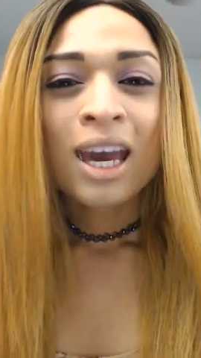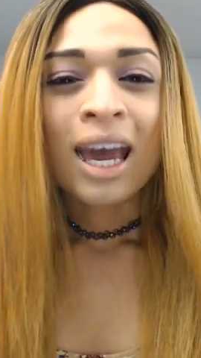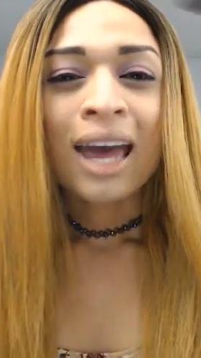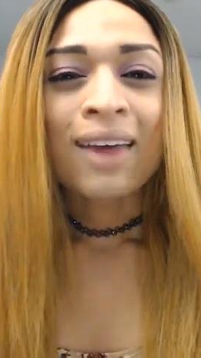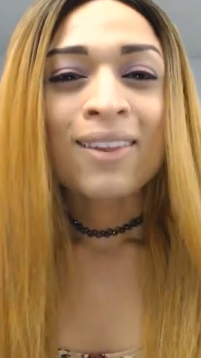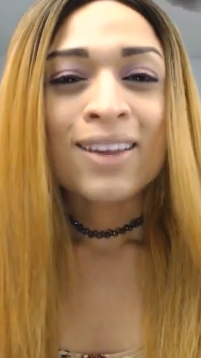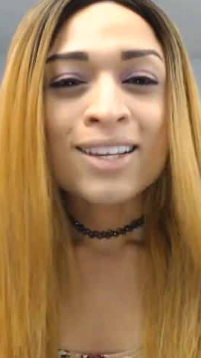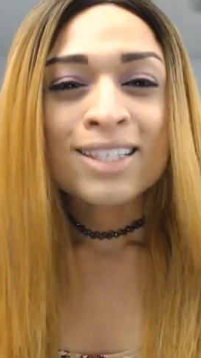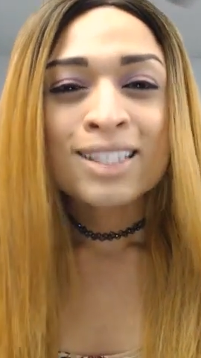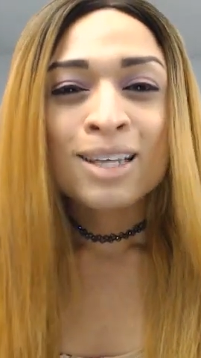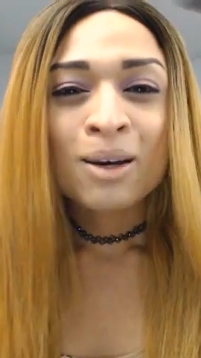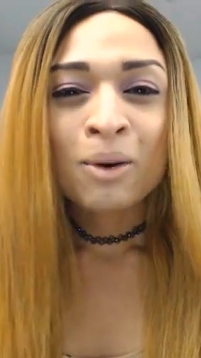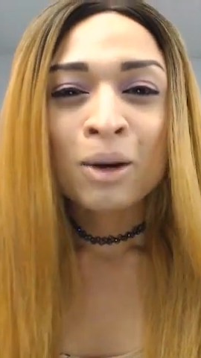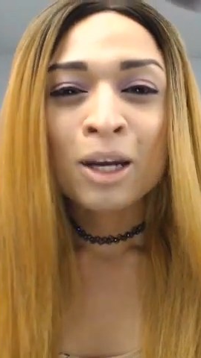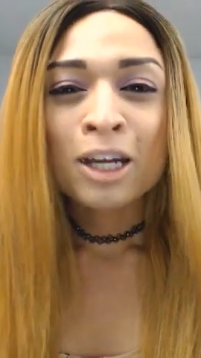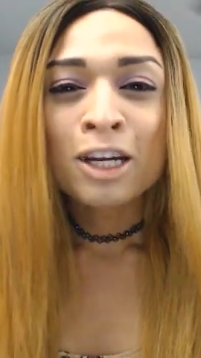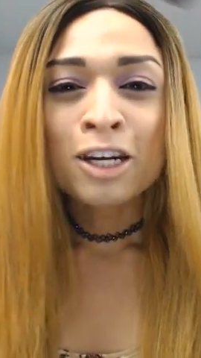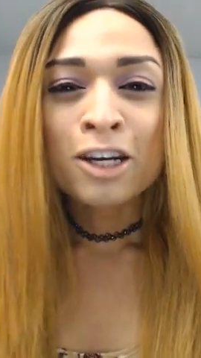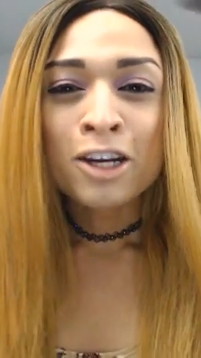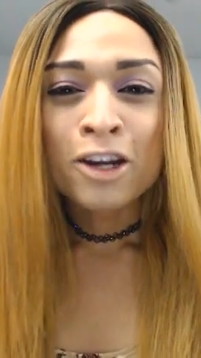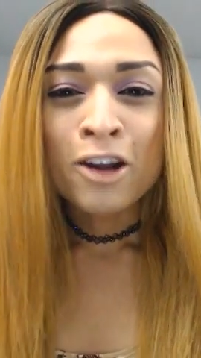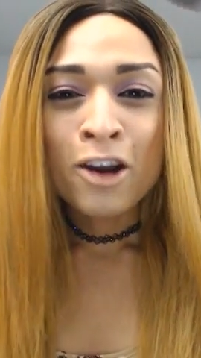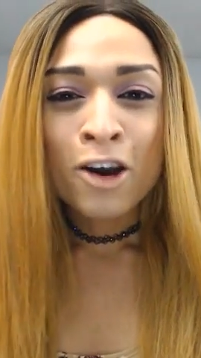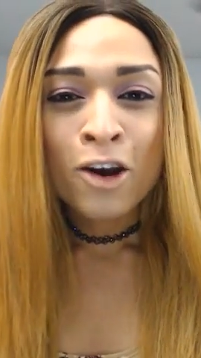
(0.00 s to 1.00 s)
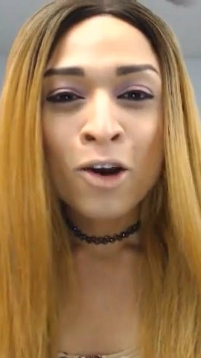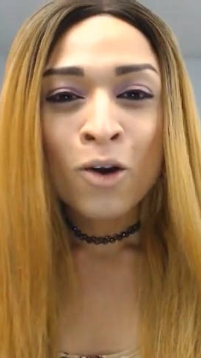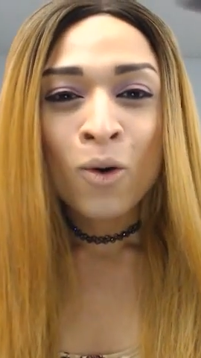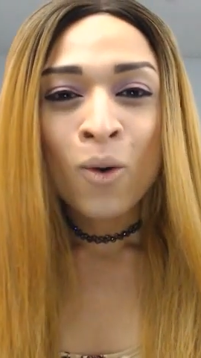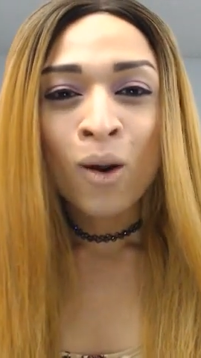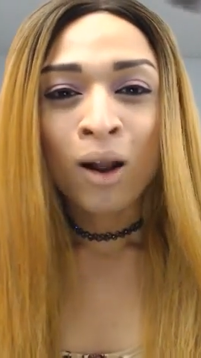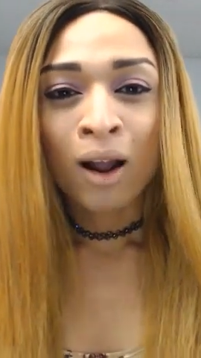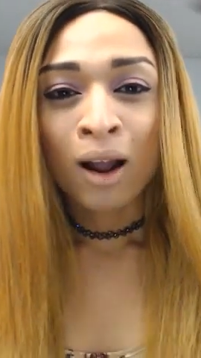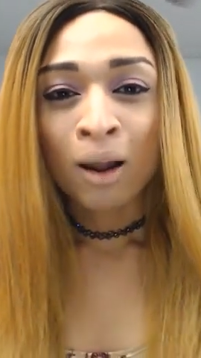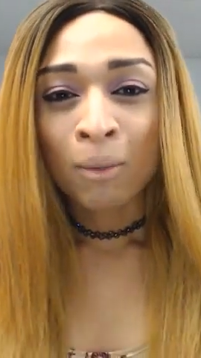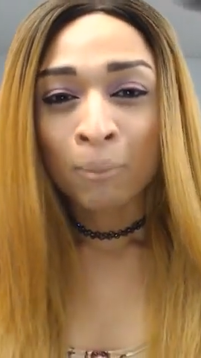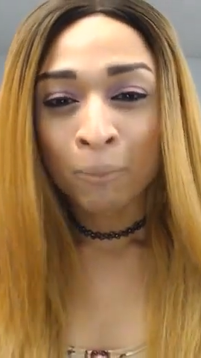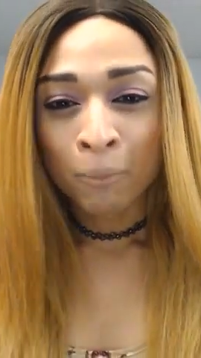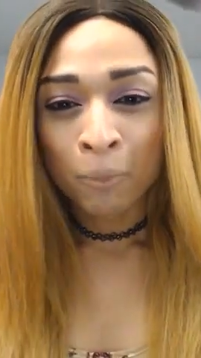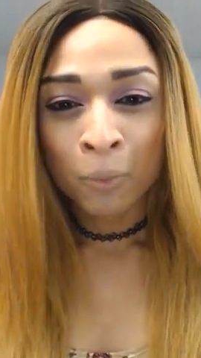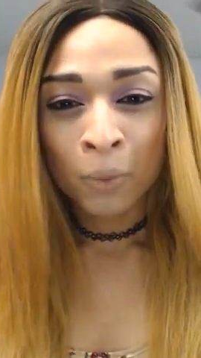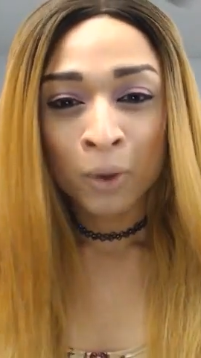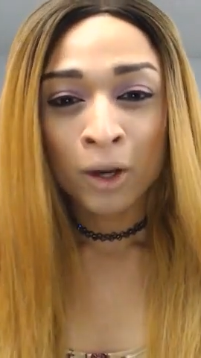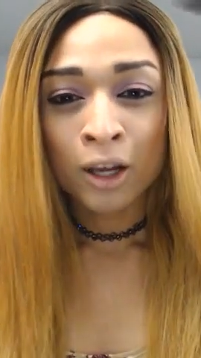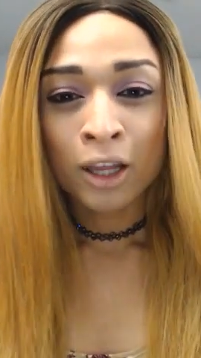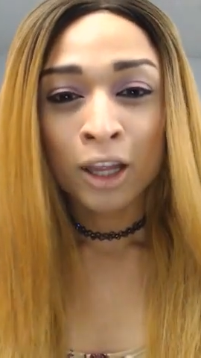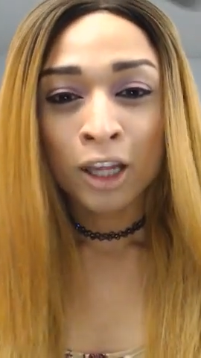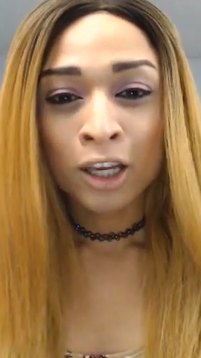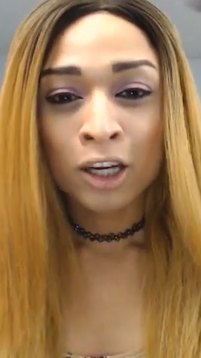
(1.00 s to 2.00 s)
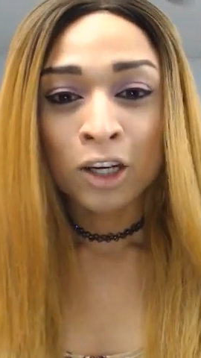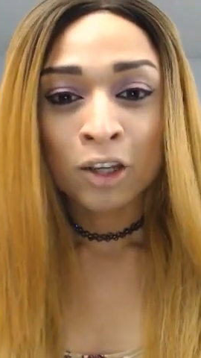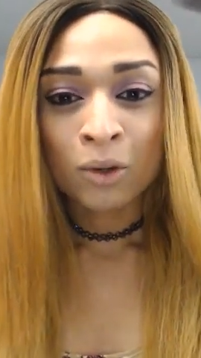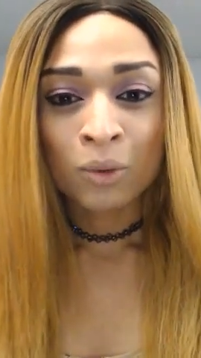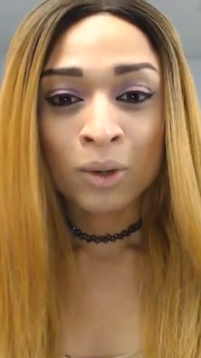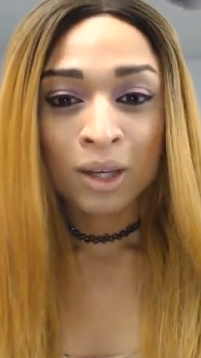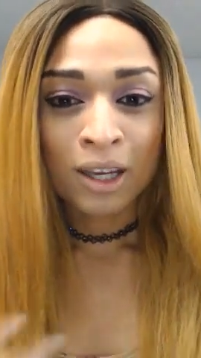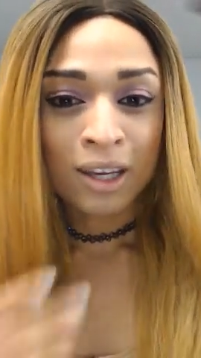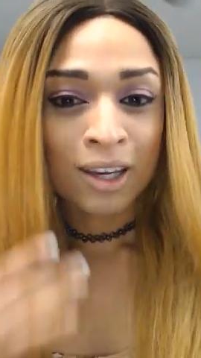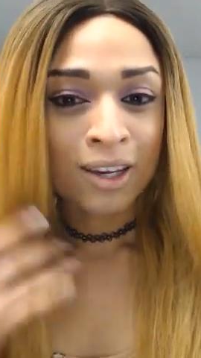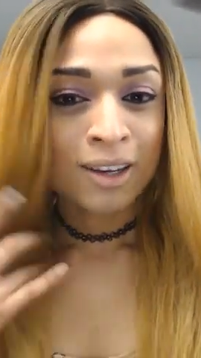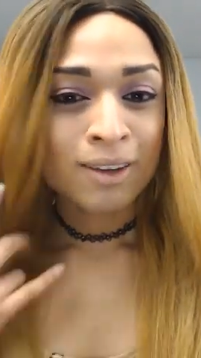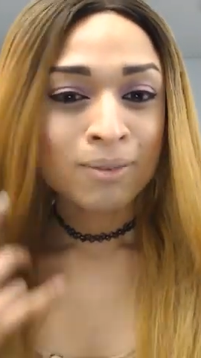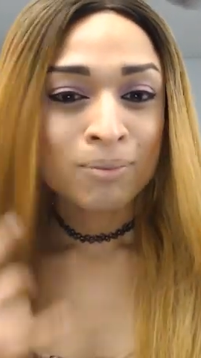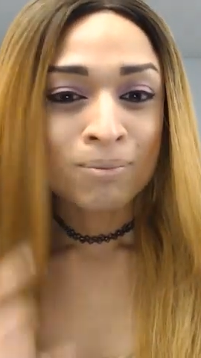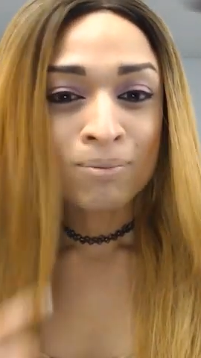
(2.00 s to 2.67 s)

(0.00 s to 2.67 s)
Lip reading: And that's how I know I'm really doing it.